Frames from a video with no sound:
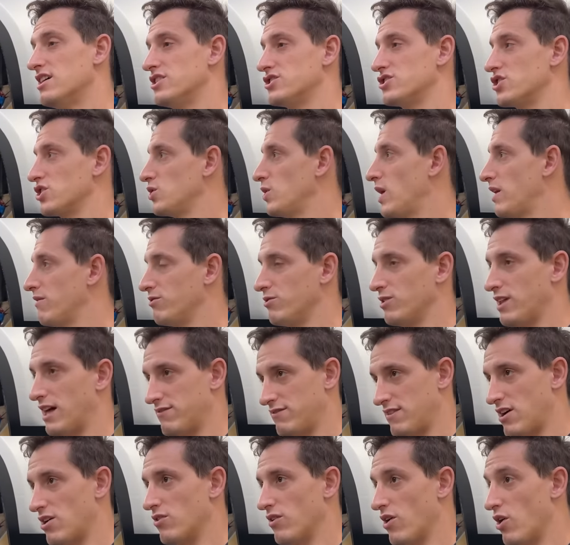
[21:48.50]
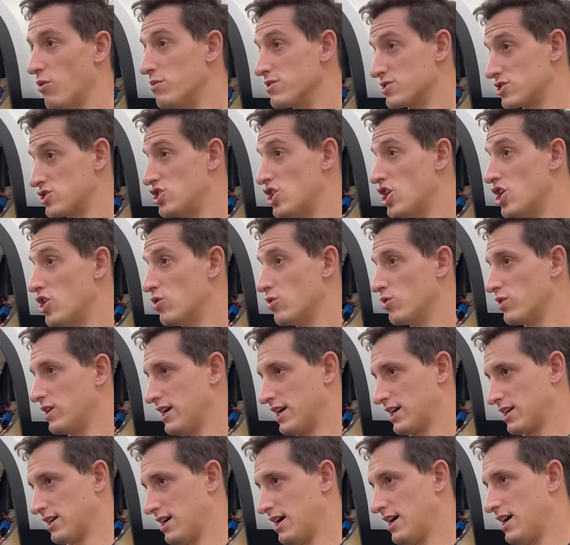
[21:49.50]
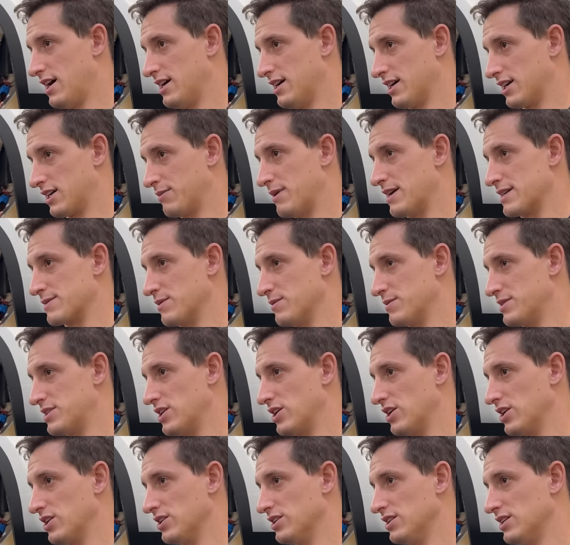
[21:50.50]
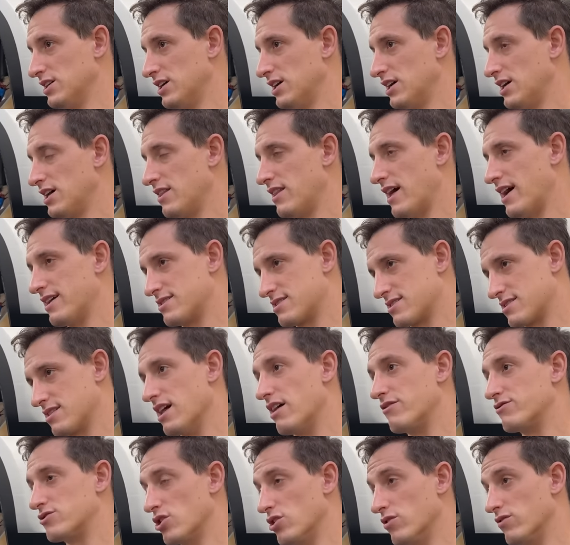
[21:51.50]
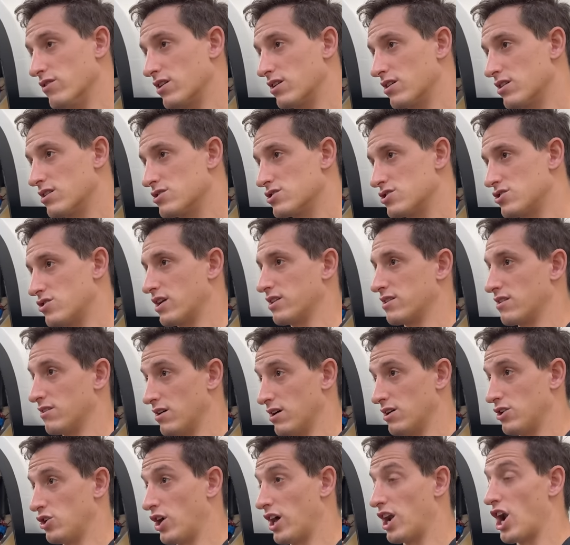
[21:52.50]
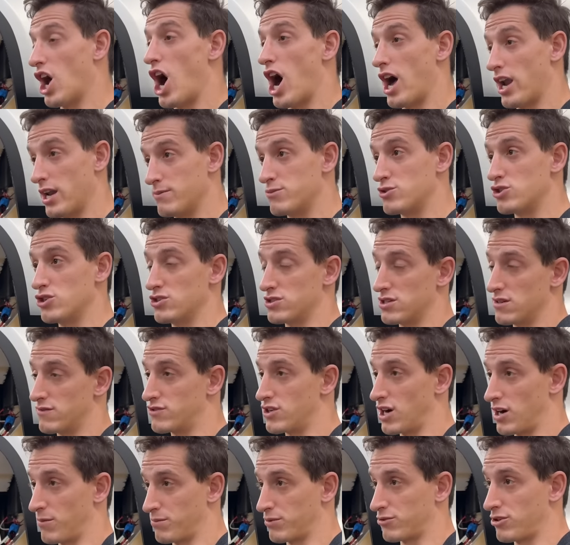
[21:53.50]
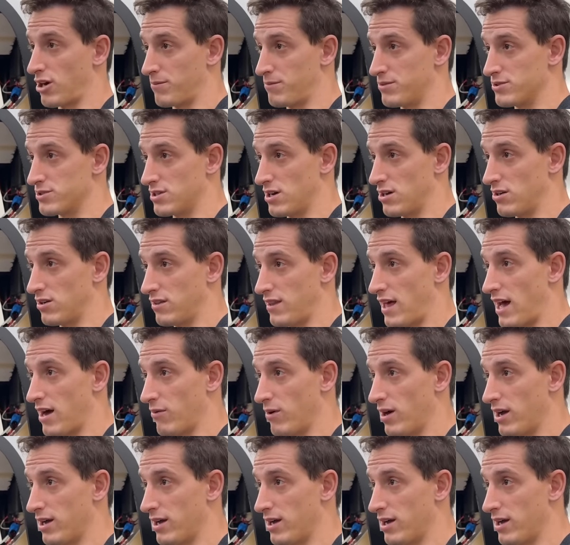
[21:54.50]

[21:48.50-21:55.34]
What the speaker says: So you have almost no incompressible material that's left over. So you get an unobtrusive crumple zone in that way.